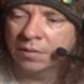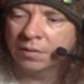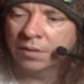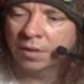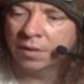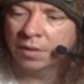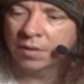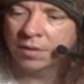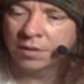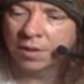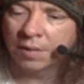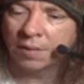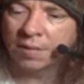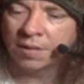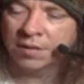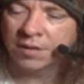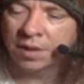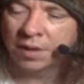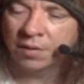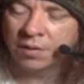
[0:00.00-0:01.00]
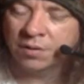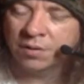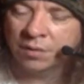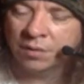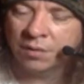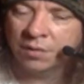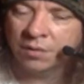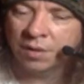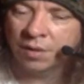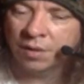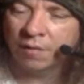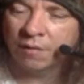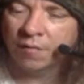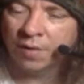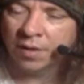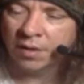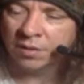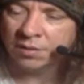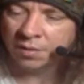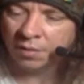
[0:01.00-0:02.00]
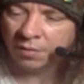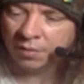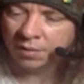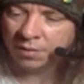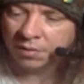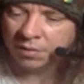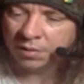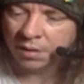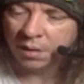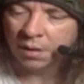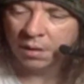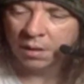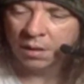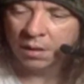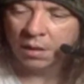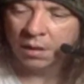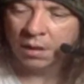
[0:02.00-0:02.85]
and you tell each other scary stories or funny stories,